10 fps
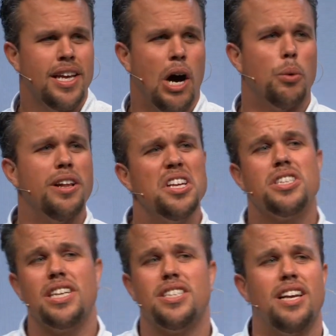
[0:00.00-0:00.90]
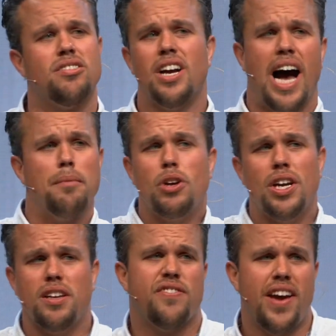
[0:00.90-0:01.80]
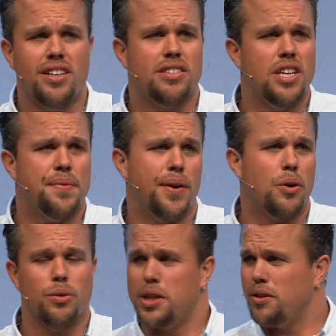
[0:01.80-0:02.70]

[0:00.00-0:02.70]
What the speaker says: A realist that says, I'm gonna face difficulty.